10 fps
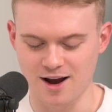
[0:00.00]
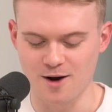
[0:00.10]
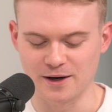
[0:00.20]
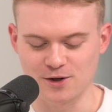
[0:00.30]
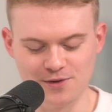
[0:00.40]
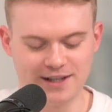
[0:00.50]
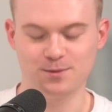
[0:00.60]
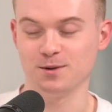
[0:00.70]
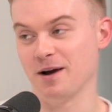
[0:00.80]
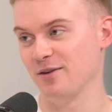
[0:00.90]
Oh my God,
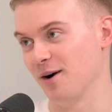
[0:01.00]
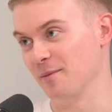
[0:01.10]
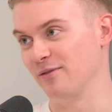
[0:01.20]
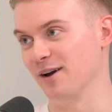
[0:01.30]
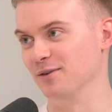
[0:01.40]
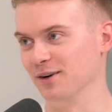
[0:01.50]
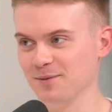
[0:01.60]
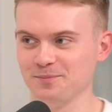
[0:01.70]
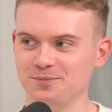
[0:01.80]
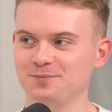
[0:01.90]
this was by far my
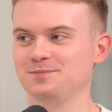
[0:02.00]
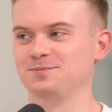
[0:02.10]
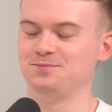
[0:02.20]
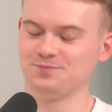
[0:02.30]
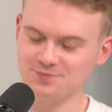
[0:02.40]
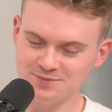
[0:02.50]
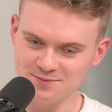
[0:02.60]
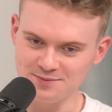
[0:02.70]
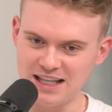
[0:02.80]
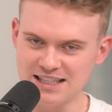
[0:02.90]
favourite.
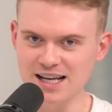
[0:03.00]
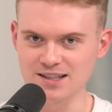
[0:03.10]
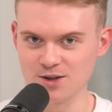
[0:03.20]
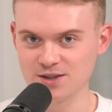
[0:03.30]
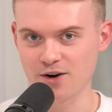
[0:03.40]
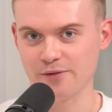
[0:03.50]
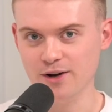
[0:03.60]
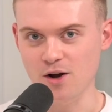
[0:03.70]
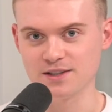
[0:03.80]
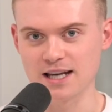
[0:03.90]
Yeah, so sorry for
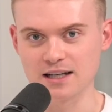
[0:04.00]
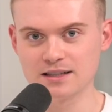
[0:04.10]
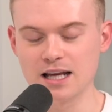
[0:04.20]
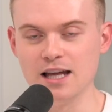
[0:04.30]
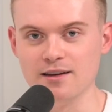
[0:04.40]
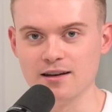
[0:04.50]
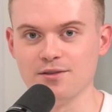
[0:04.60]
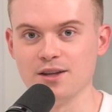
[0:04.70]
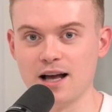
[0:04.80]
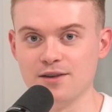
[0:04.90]
context. At the end
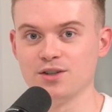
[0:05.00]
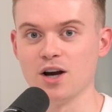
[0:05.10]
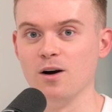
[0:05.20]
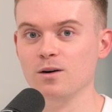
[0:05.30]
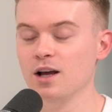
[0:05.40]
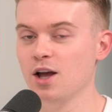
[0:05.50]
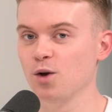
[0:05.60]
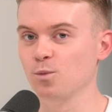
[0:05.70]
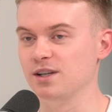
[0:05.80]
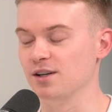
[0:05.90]
of the live show,
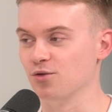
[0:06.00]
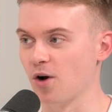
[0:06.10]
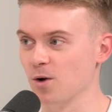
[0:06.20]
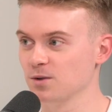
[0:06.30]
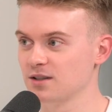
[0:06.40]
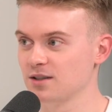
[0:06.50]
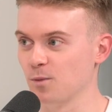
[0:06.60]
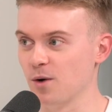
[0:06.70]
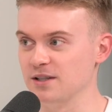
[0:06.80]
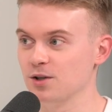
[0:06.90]
we did a roast
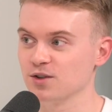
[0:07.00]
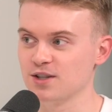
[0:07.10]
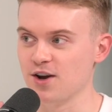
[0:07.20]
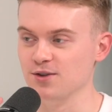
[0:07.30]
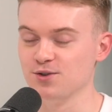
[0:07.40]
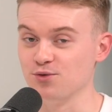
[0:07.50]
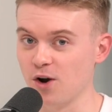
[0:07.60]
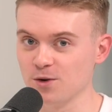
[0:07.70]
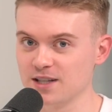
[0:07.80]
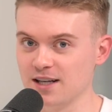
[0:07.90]
where we took turns
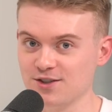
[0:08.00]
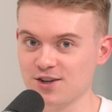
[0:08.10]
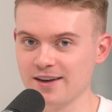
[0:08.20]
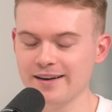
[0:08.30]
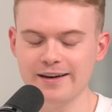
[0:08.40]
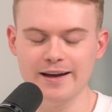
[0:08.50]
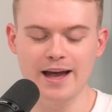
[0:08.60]
roasting each other.